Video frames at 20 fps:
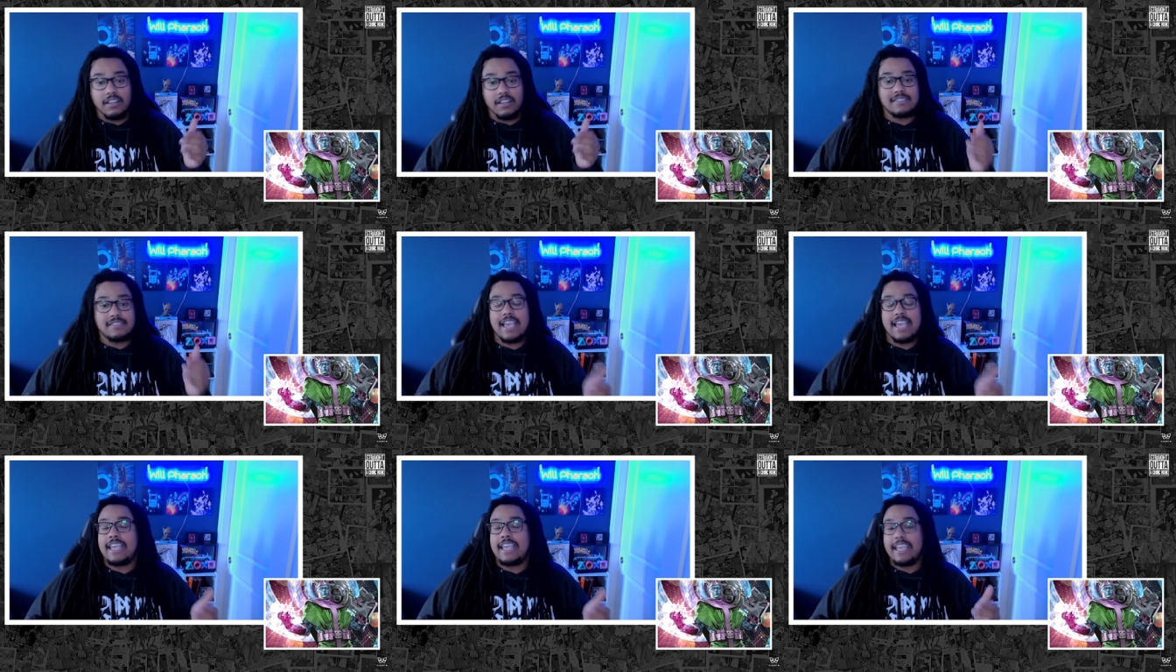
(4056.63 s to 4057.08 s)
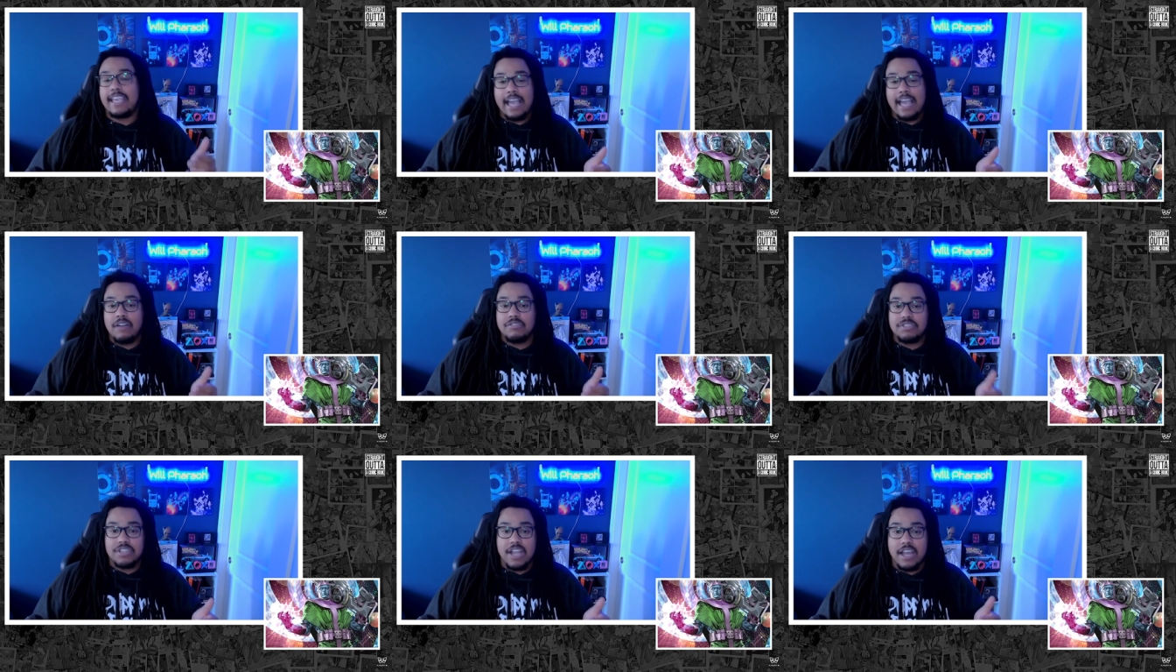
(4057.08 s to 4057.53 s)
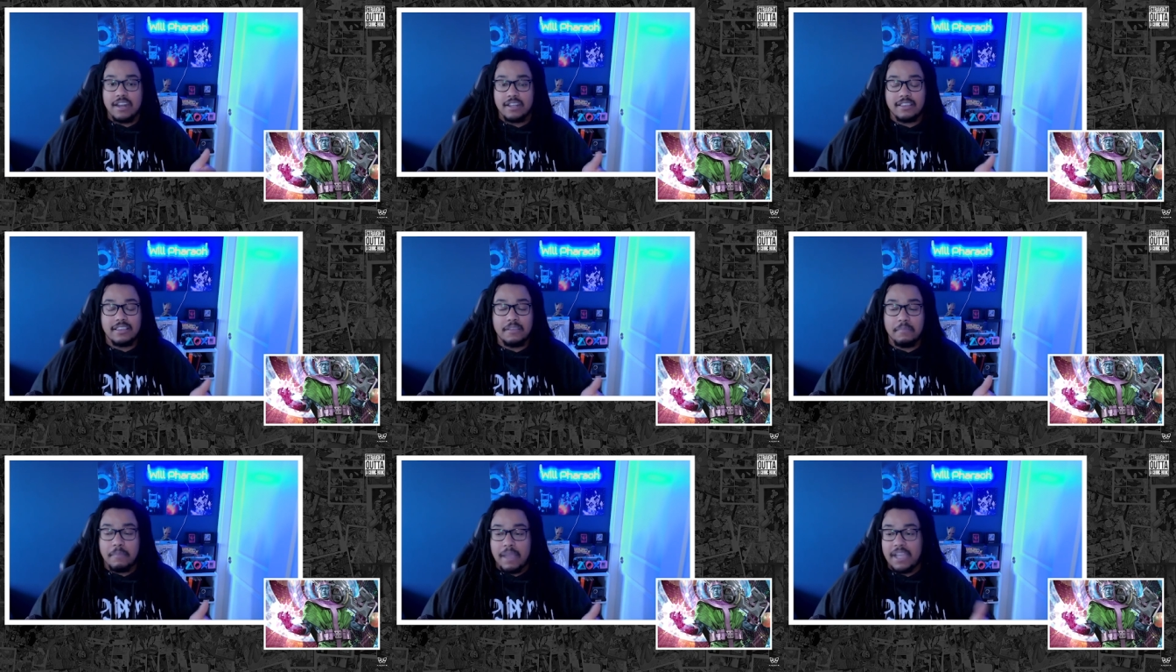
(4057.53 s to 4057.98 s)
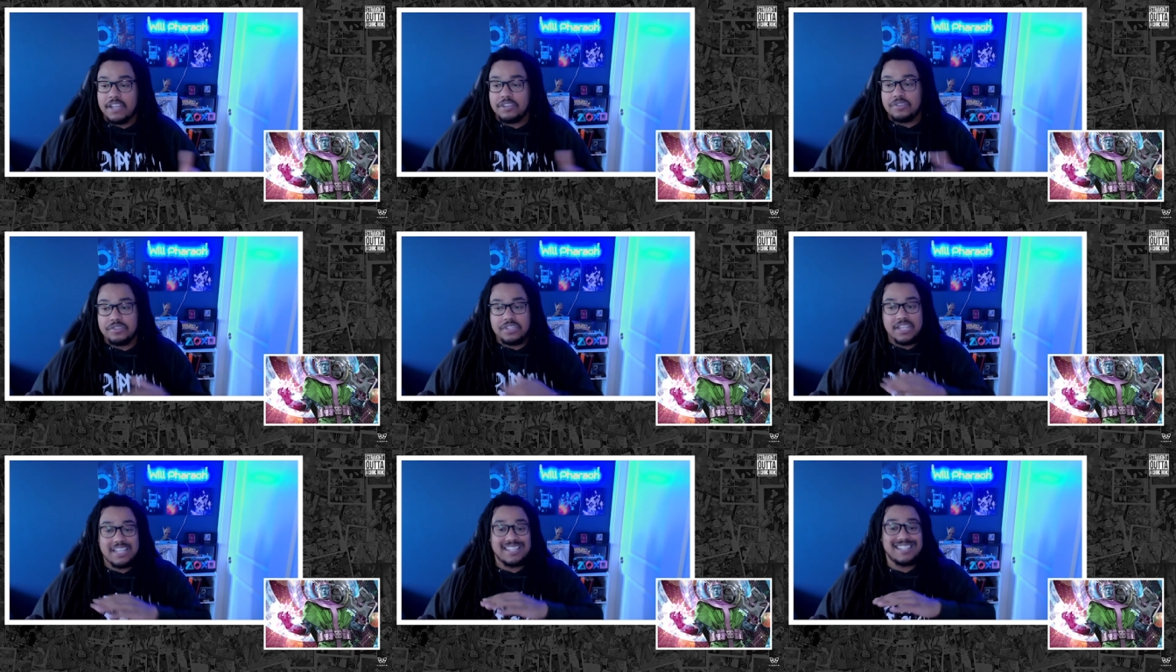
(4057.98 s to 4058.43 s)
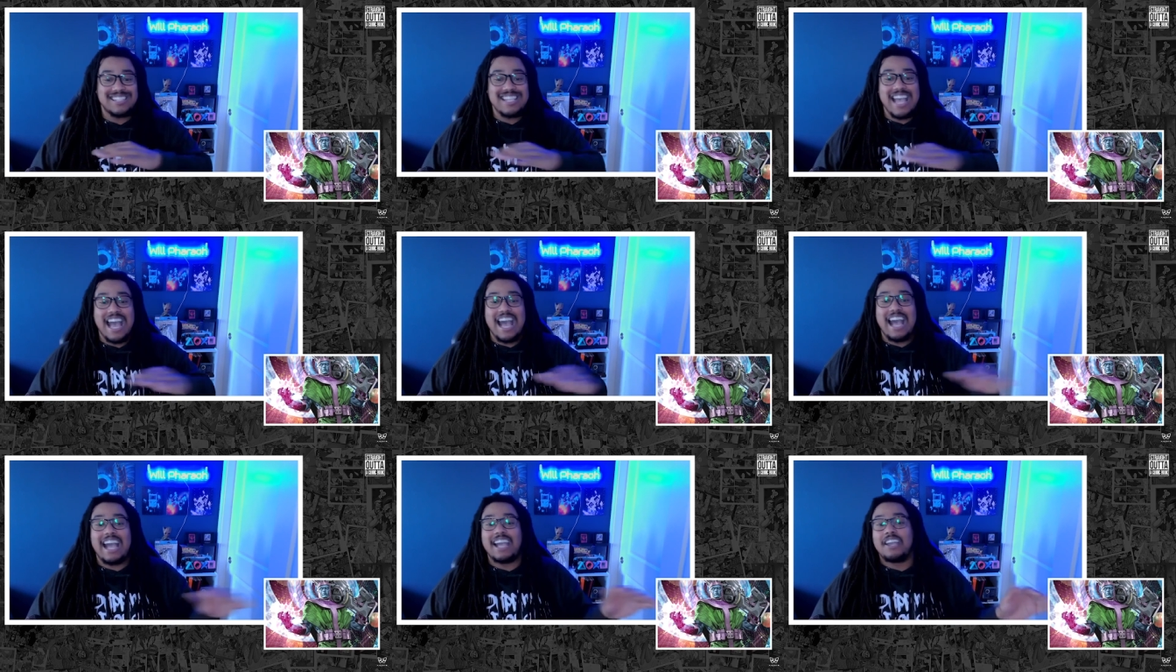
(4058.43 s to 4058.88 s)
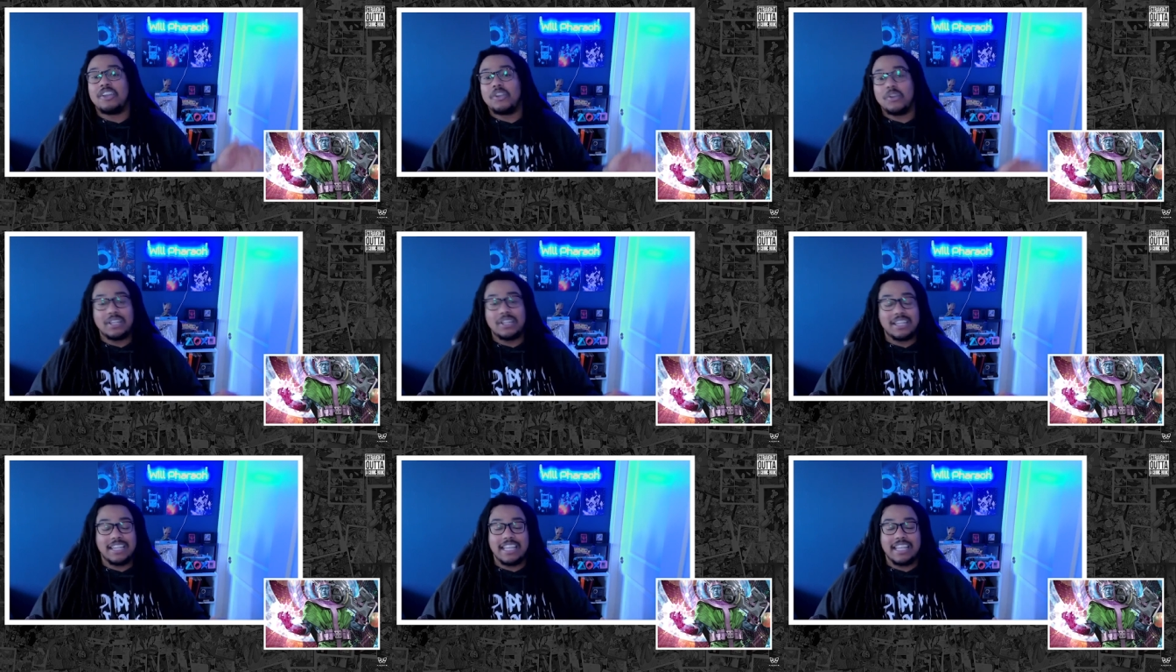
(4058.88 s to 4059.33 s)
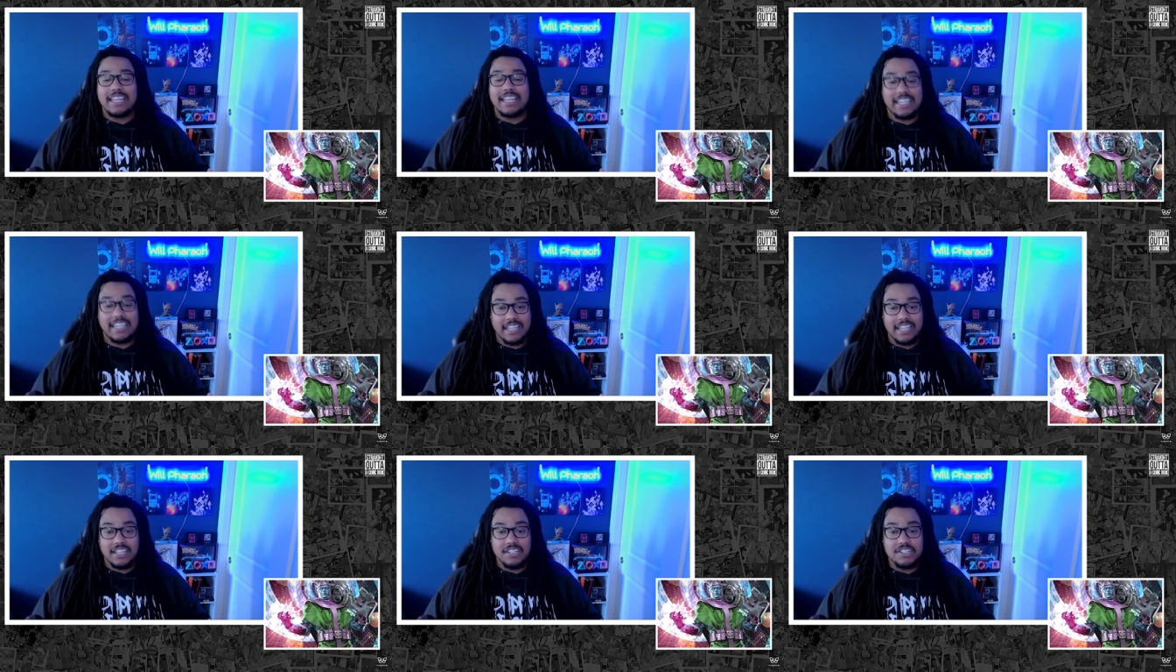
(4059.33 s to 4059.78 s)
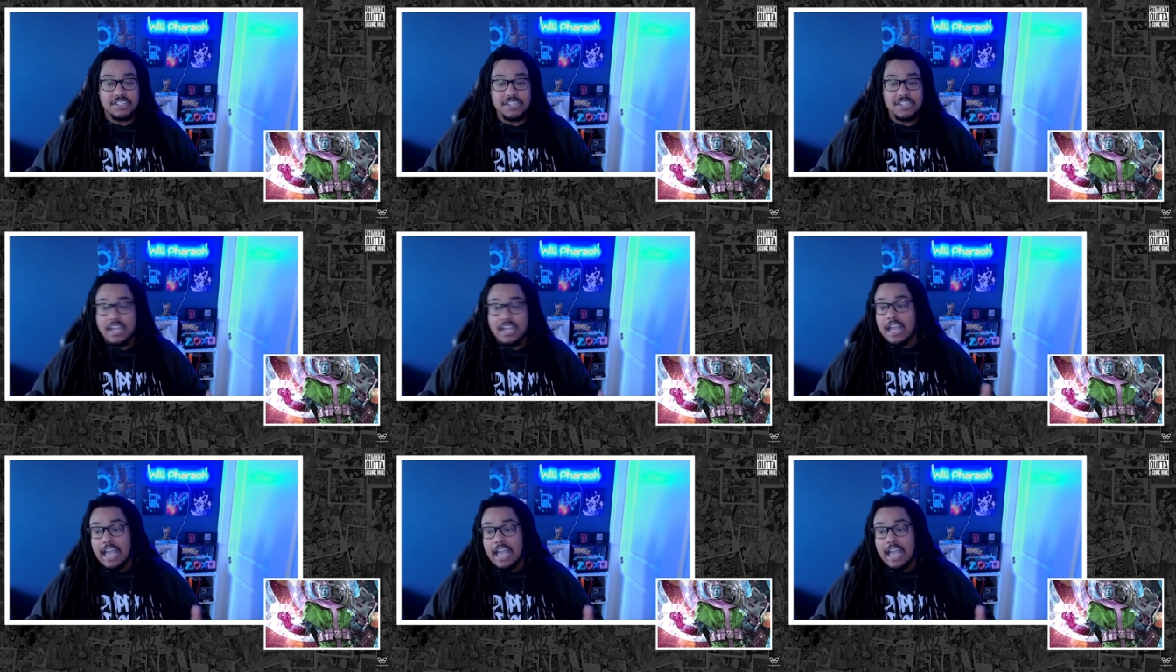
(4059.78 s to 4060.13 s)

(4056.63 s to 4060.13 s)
taking out Jonathan Majors' entire lineage